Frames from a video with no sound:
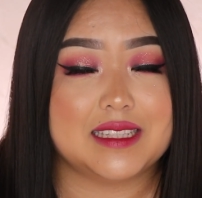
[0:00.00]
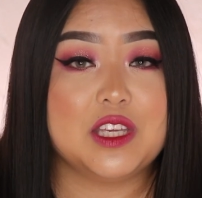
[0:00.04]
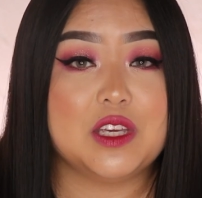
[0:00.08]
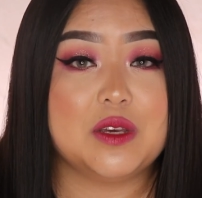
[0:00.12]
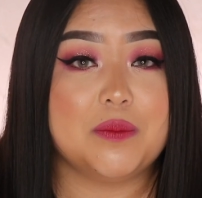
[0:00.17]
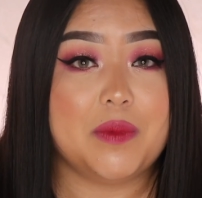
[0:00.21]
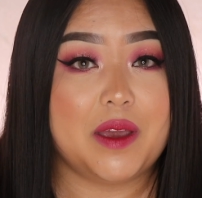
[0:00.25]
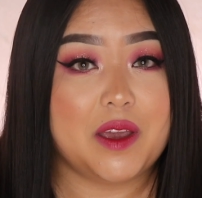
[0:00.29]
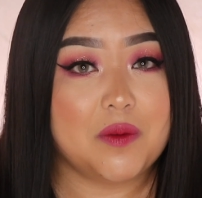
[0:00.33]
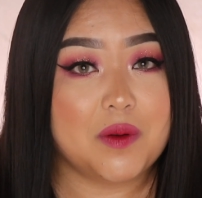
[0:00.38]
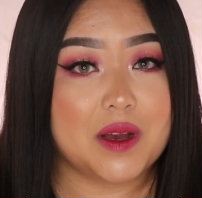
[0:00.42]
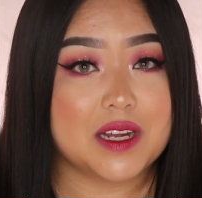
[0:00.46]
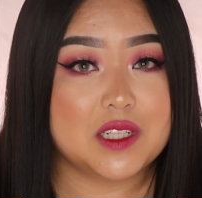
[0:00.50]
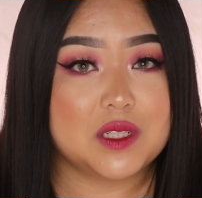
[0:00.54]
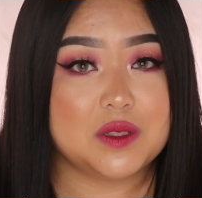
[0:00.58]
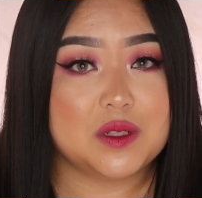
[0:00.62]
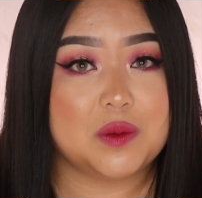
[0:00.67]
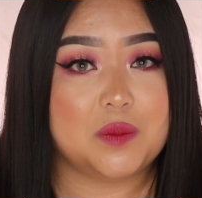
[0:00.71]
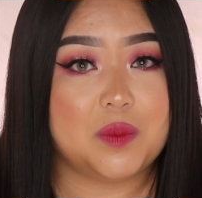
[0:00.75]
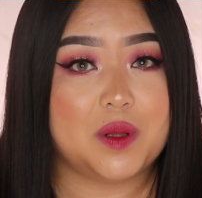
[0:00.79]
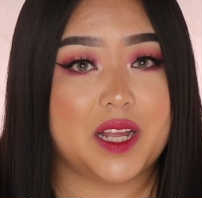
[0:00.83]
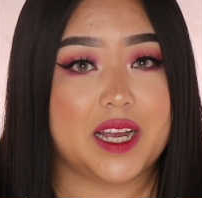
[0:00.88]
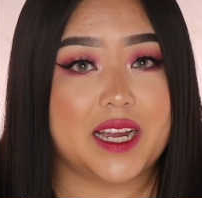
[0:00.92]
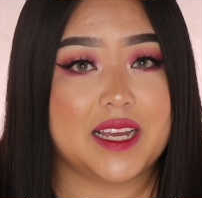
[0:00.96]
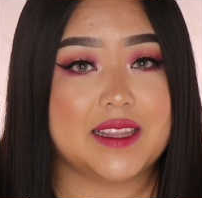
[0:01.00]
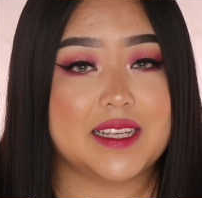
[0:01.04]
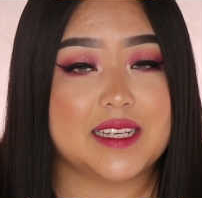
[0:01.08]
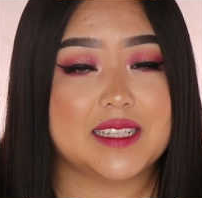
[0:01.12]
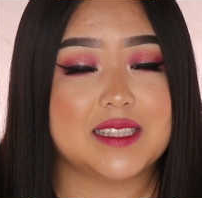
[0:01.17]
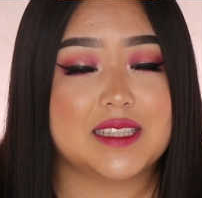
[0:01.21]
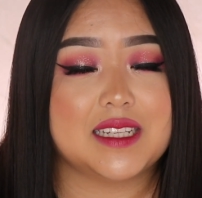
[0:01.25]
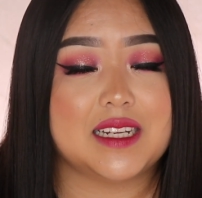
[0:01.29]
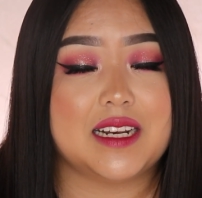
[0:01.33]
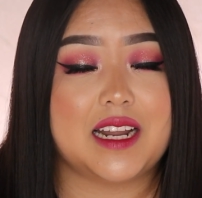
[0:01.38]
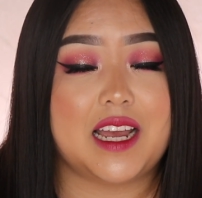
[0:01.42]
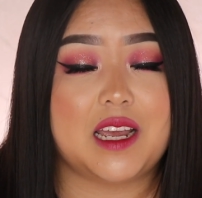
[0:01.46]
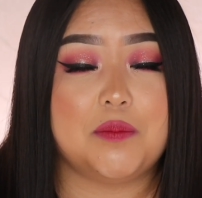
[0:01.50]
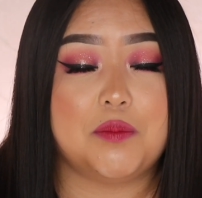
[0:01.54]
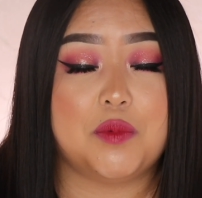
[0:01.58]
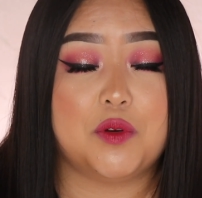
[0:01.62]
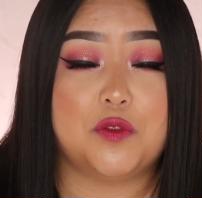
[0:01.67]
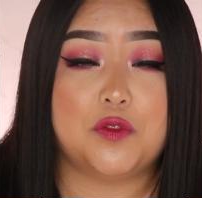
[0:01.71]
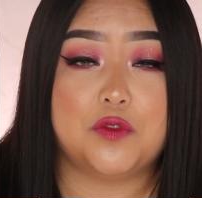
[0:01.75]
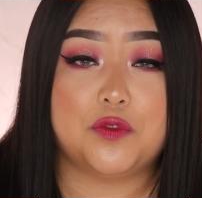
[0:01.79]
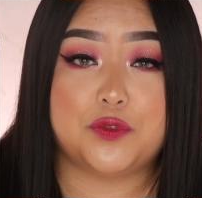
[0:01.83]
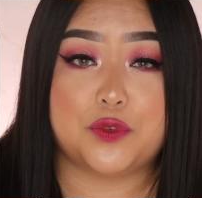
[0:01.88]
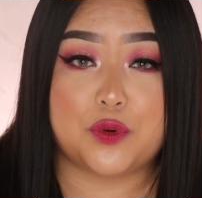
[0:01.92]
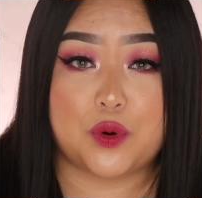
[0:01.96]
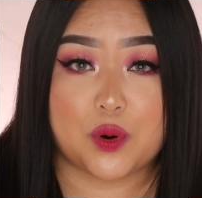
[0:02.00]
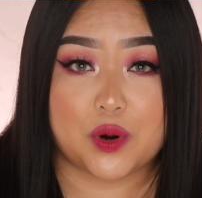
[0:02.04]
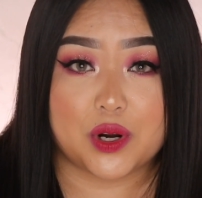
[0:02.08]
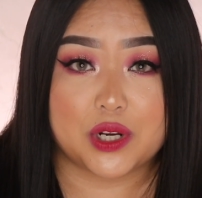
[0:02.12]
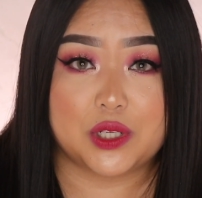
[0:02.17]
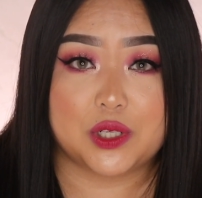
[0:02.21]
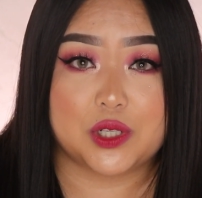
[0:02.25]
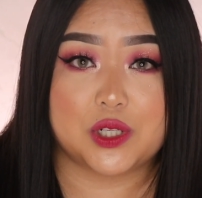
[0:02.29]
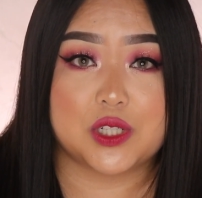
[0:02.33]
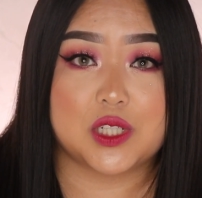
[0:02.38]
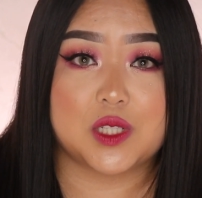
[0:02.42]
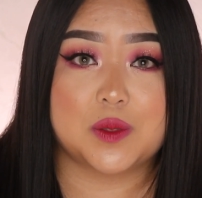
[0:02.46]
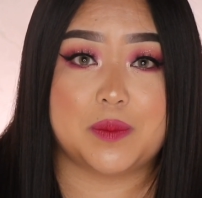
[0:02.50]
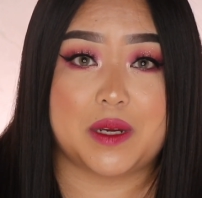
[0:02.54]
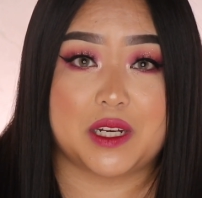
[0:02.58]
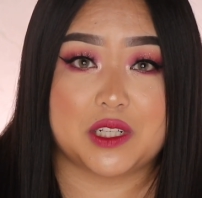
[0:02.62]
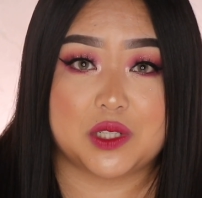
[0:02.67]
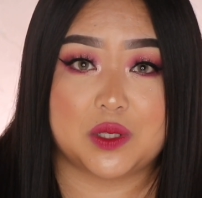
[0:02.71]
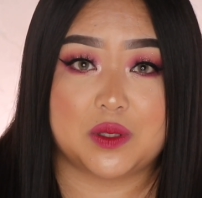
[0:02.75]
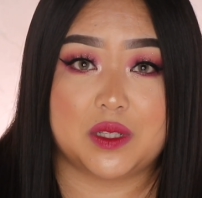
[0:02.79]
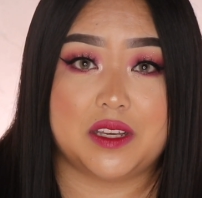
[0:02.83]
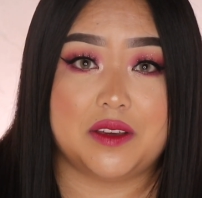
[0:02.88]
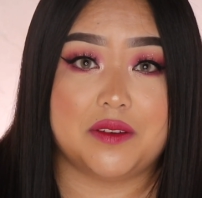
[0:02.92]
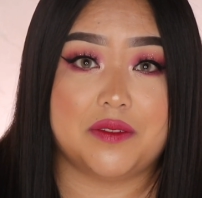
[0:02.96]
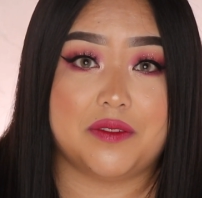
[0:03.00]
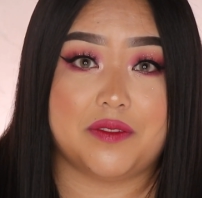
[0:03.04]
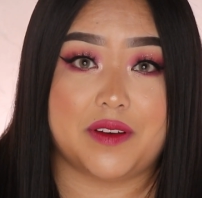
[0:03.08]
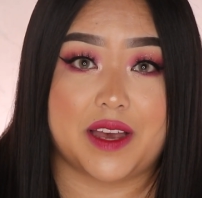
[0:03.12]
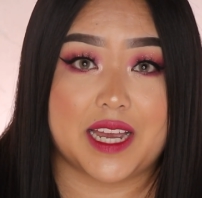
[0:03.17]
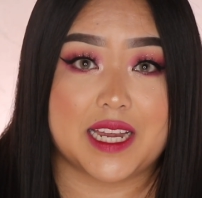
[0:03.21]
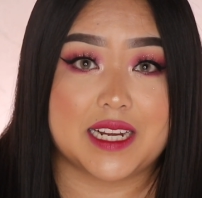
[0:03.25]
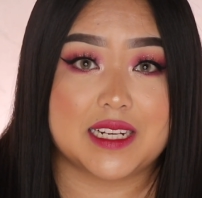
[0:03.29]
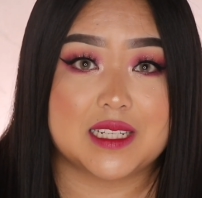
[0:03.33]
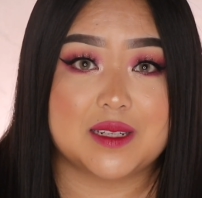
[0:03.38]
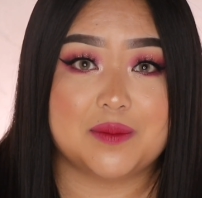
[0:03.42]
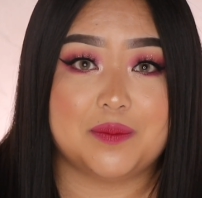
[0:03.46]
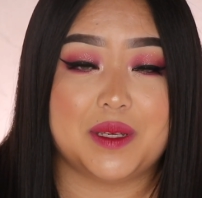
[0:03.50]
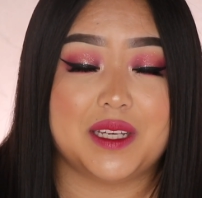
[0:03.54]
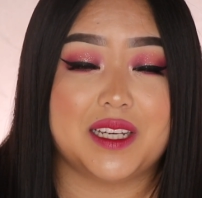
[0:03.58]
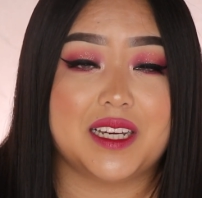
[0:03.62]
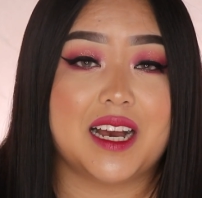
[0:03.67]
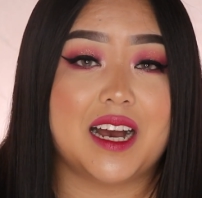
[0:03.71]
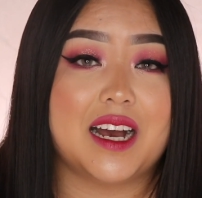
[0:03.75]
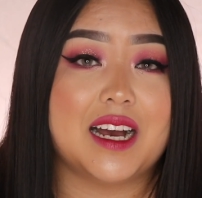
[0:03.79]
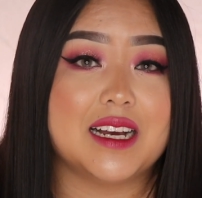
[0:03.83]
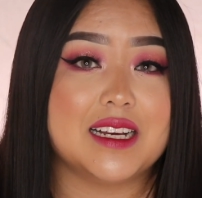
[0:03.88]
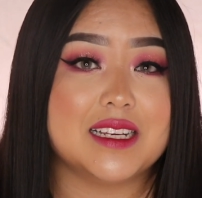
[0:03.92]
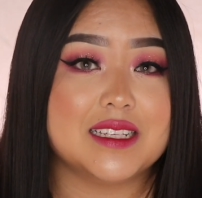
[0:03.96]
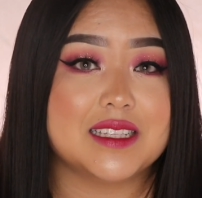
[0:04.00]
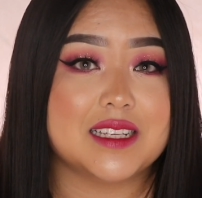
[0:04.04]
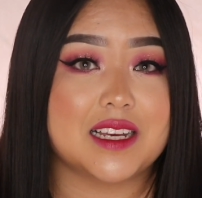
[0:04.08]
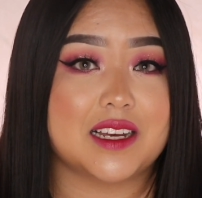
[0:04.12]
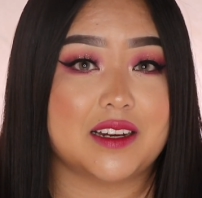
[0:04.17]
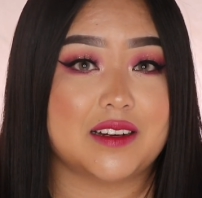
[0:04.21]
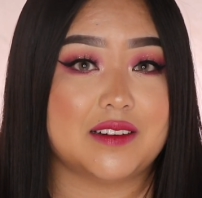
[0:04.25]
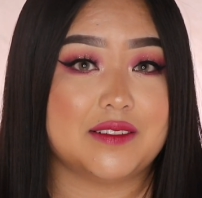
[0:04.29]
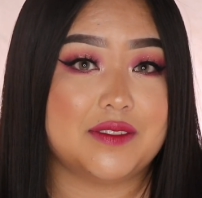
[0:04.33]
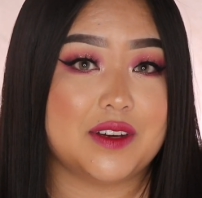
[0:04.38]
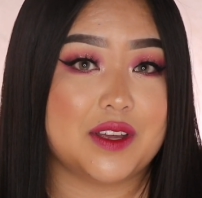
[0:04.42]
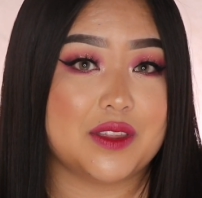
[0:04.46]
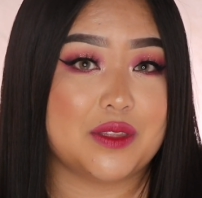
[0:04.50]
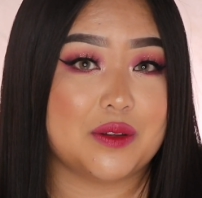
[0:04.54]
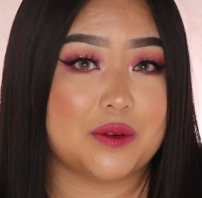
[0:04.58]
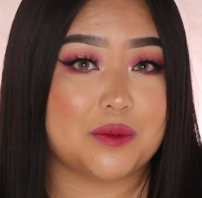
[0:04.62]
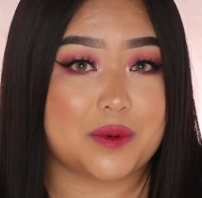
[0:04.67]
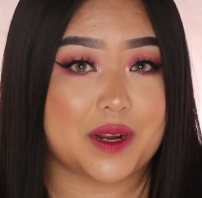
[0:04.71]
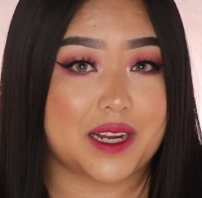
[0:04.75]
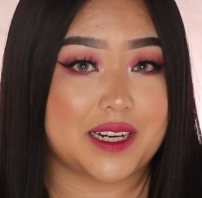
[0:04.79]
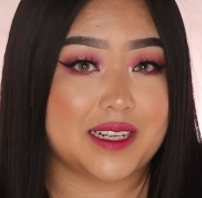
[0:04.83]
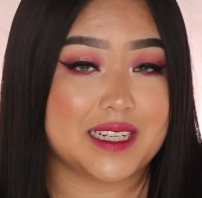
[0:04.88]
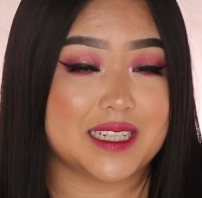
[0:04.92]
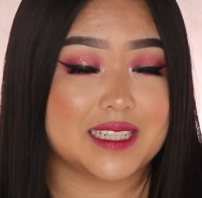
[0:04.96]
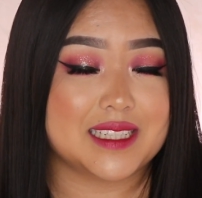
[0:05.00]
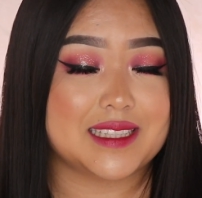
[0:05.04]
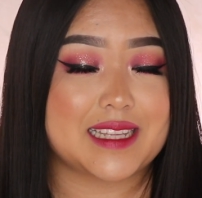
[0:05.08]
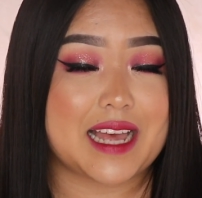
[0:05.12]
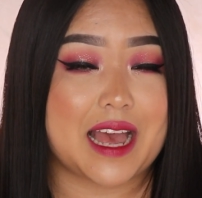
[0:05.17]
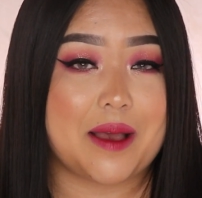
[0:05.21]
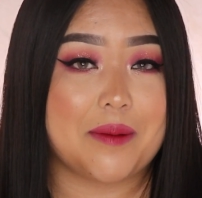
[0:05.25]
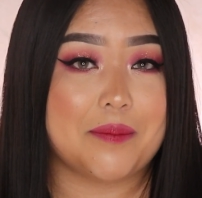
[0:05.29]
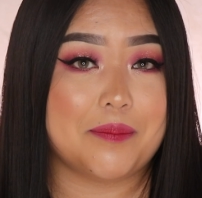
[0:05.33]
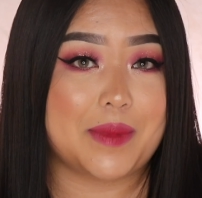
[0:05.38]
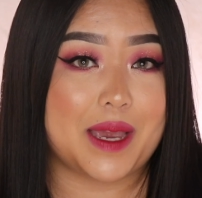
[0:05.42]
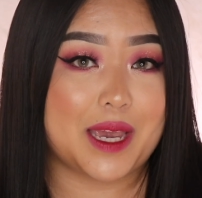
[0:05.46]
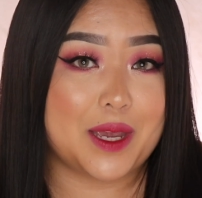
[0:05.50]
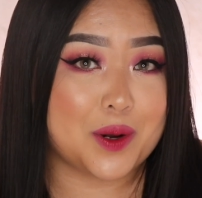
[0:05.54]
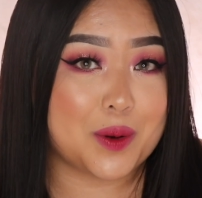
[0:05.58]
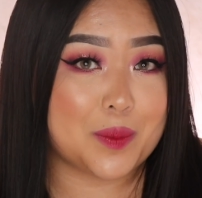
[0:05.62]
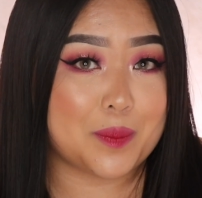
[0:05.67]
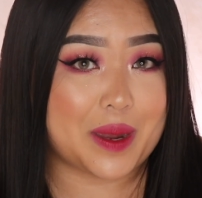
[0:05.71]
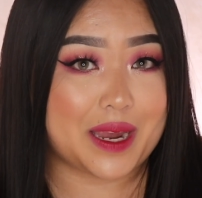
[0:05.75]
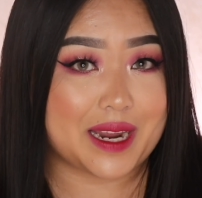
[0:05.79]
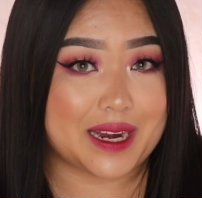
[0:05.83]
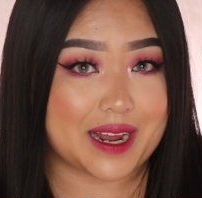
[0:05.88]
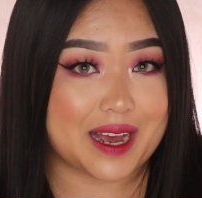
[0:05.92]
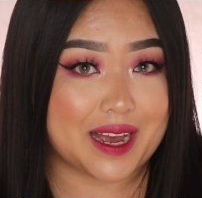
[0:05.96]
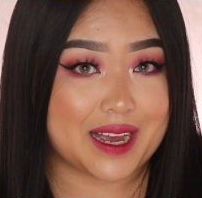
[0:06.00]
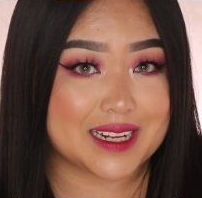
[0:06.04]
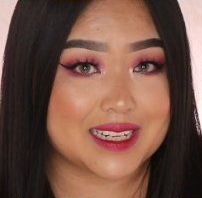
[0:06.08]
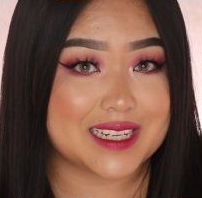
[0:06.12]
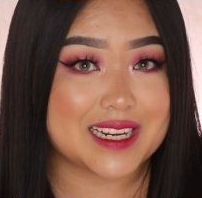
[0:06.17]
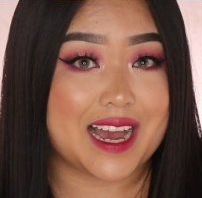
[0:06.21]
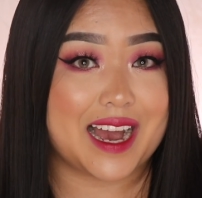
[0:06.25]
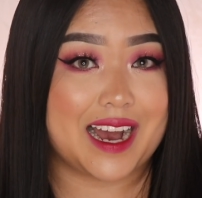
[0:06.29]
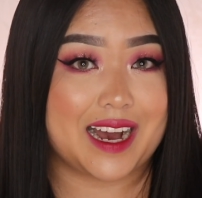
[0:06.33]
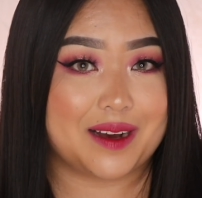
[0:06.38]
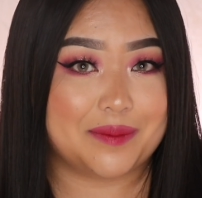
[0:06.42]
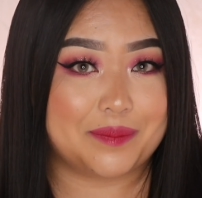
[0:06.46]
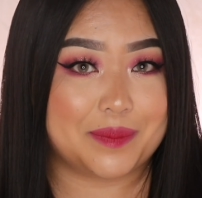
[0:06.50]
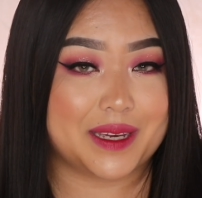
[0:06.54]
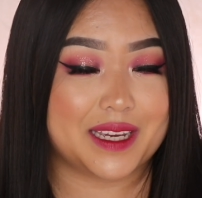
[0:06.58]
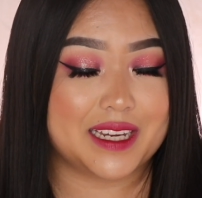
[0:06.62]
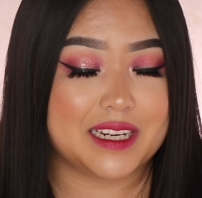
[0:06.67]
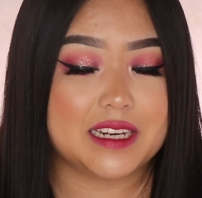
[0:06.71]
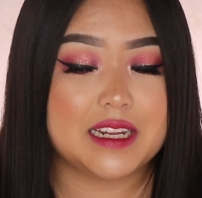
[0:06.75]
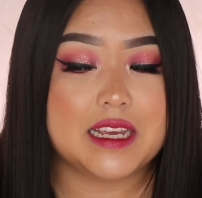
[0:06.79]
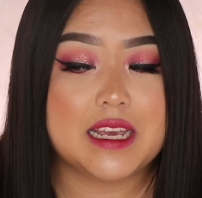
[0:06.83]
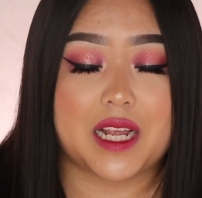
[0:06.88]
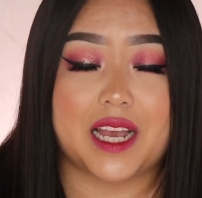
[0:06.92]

you may want to apply this the night before your special event because of the redness that may or may not happen.